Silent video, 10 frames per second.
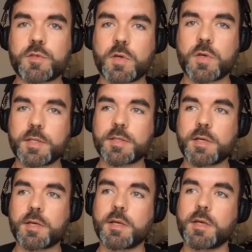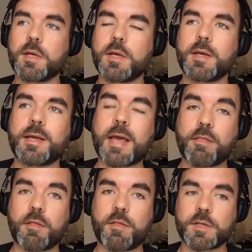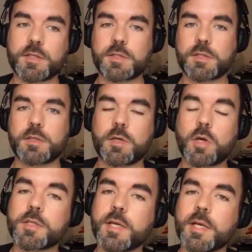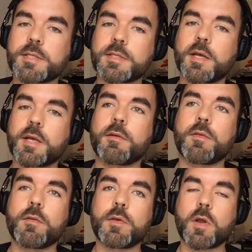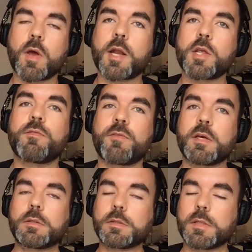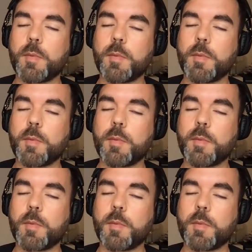trying to gather this content? Is it, you know, how do you feel